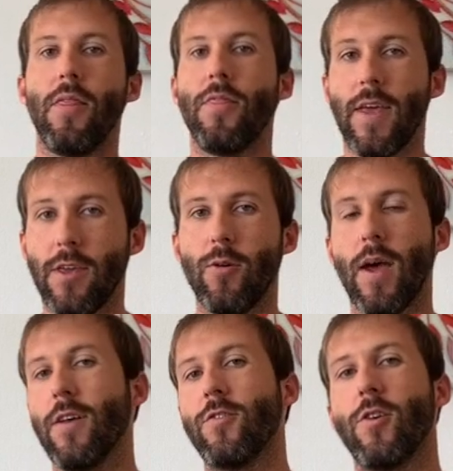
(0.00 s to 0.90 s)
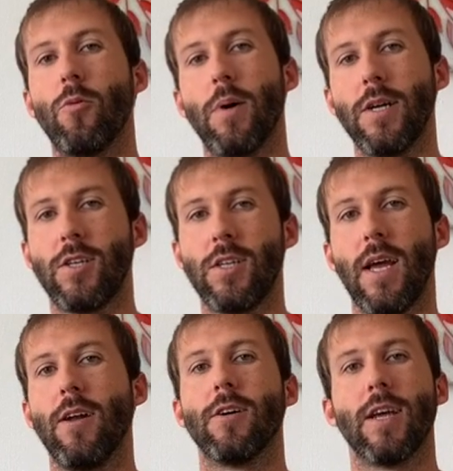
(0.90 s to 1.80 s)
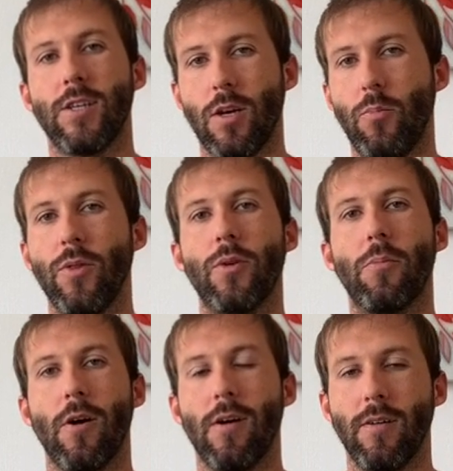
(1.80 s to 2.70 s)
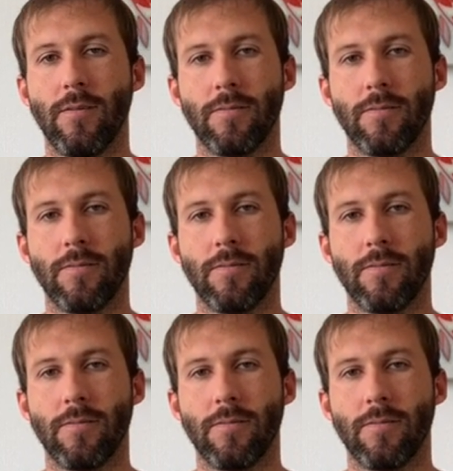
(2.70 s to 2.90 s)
Thank you guys so much, and I'll catch up with you tomorrow.